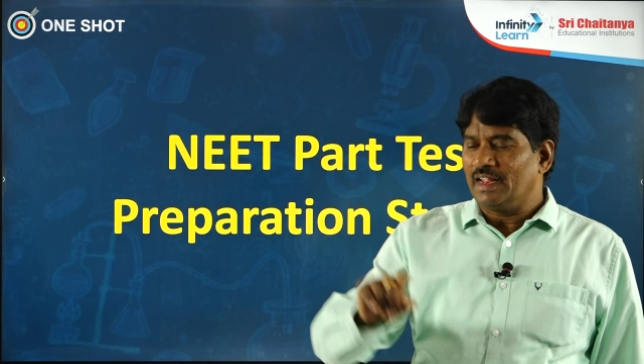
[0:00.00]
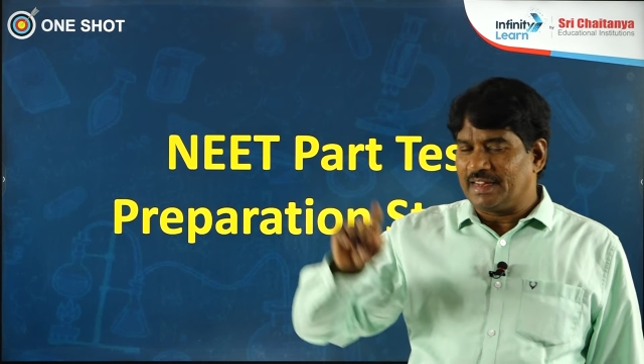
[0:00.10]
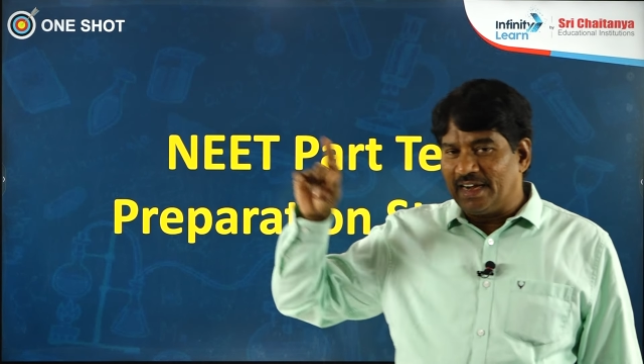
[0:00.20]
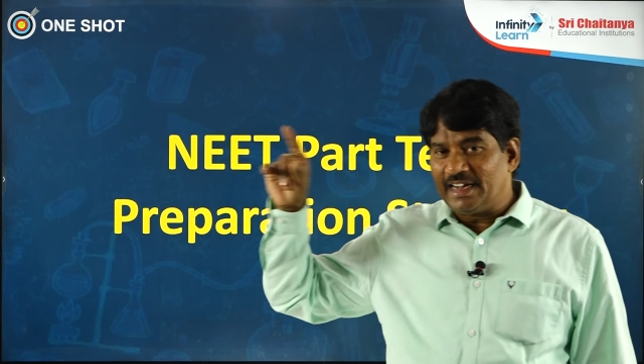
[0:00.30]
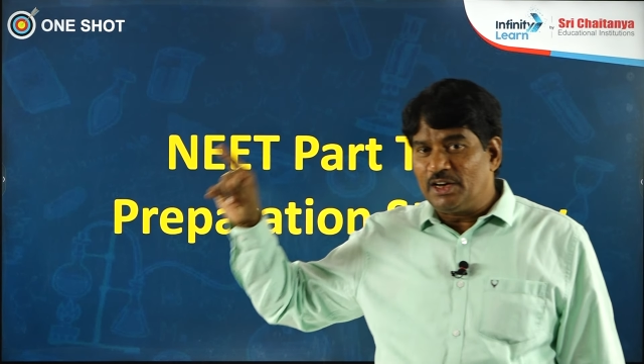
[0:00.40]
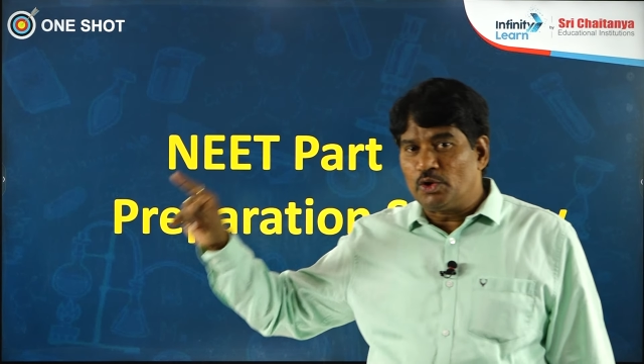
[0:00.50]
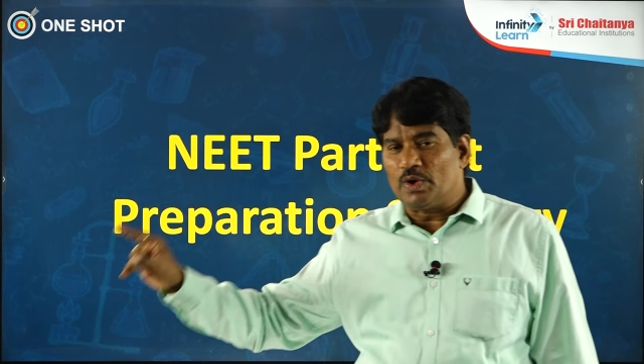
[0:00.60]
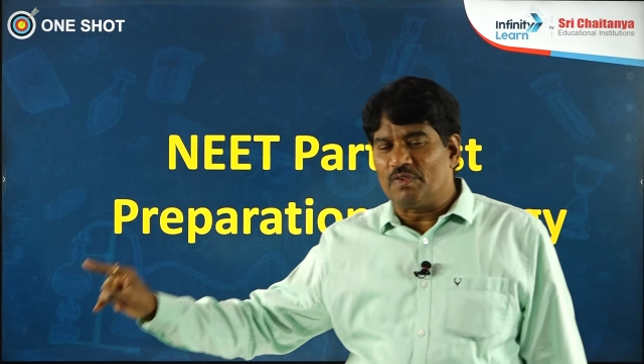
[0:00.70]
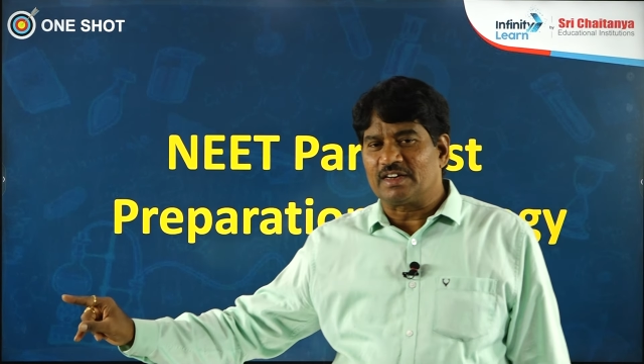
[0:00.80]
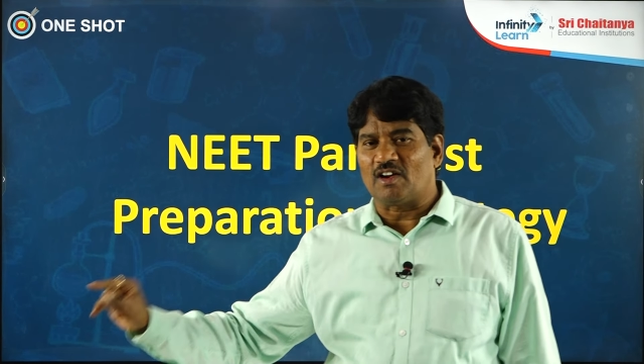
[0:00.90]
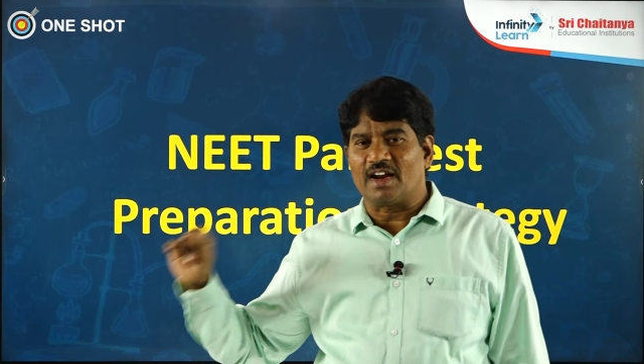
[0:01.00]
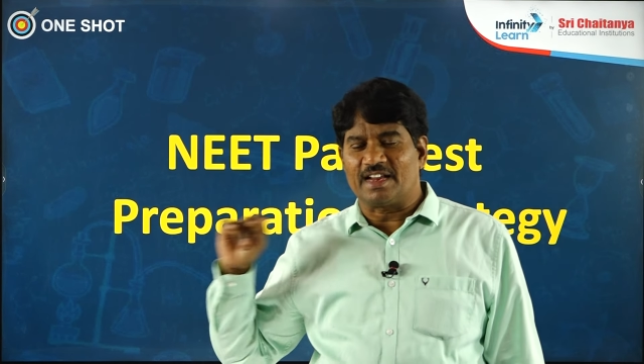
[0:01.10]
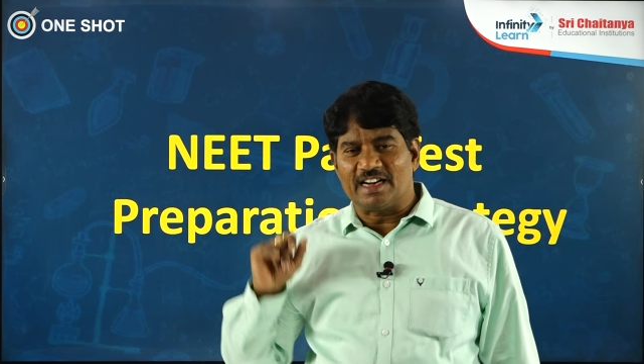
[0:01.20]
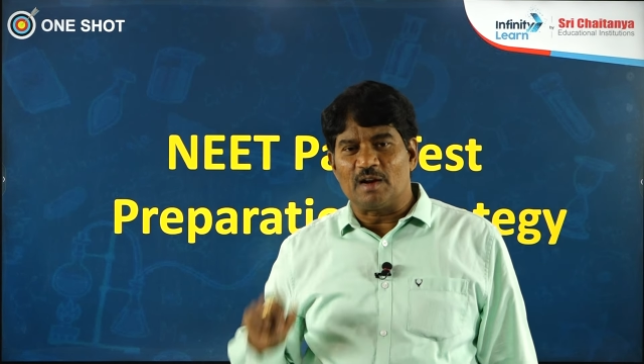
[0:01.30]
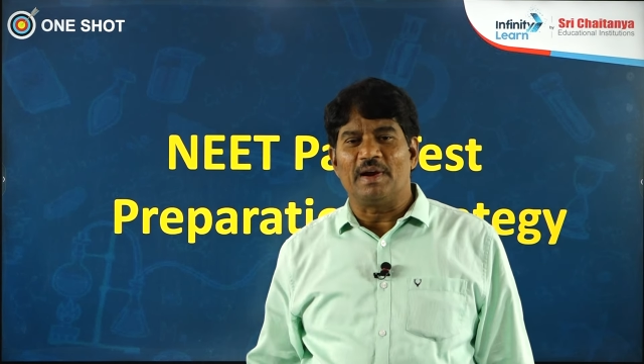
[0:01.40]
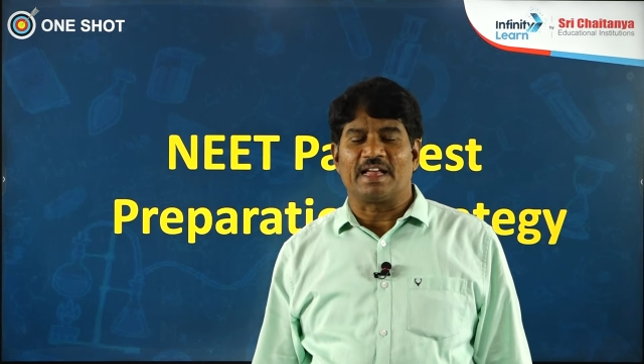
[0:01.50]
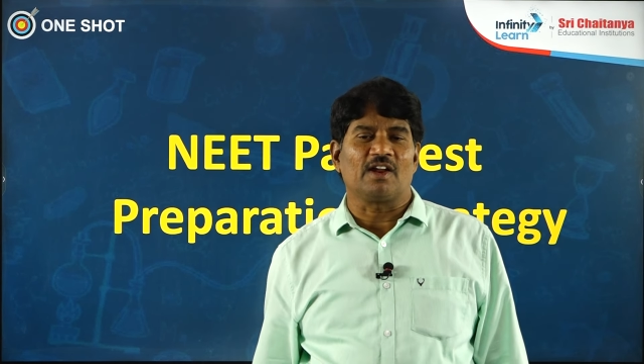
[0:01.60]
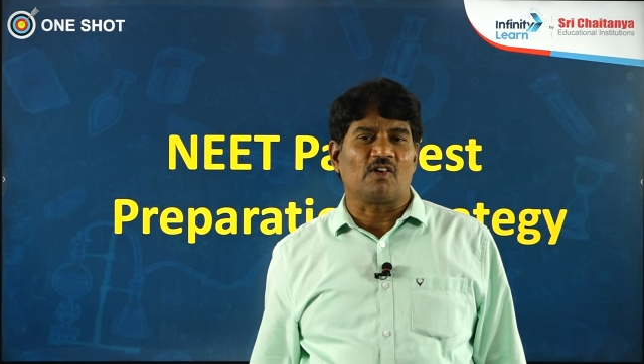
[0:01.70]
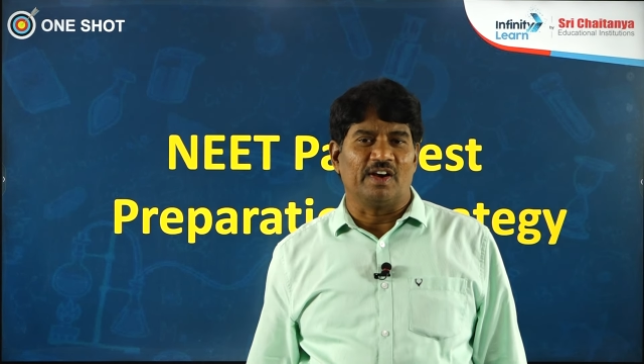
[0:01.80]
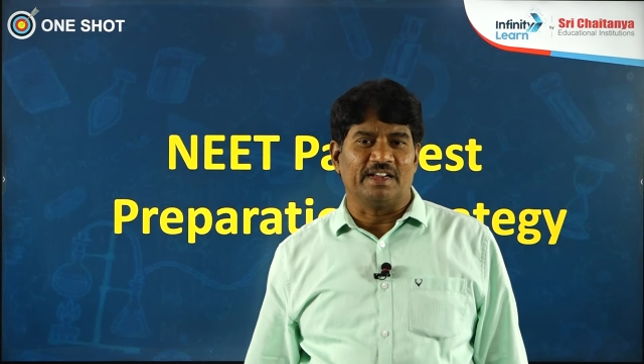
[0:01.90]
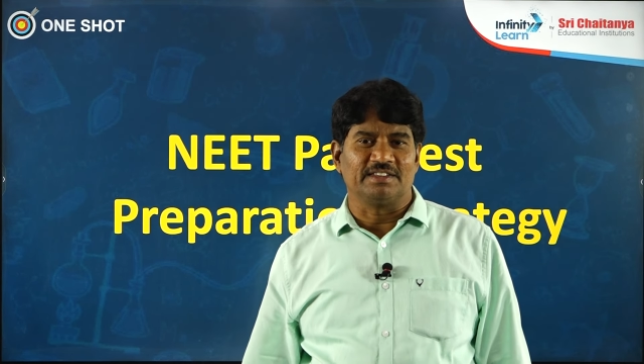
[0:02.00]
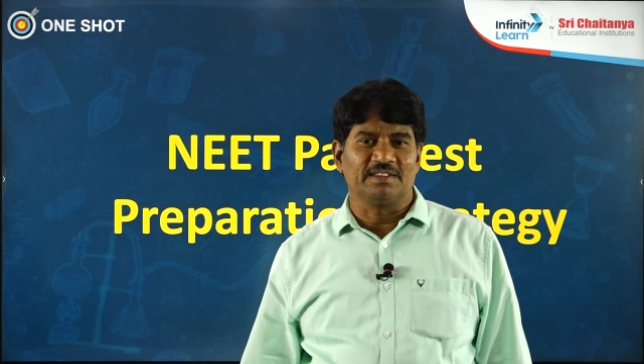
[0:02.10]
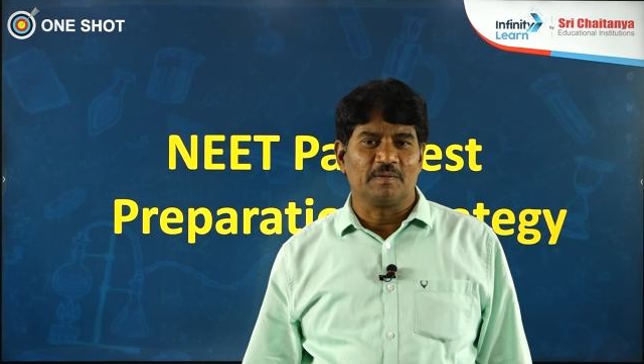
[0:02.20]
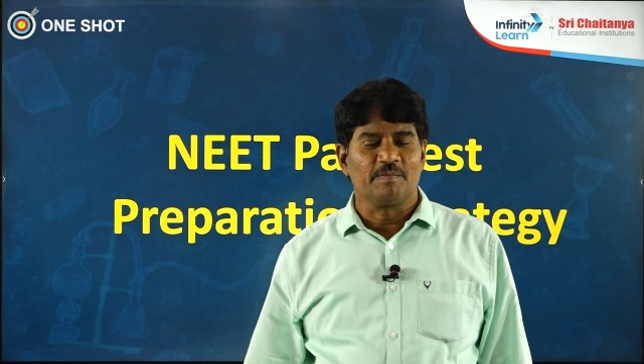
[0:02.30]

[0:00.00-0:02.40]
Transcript: get into your targeted medical college.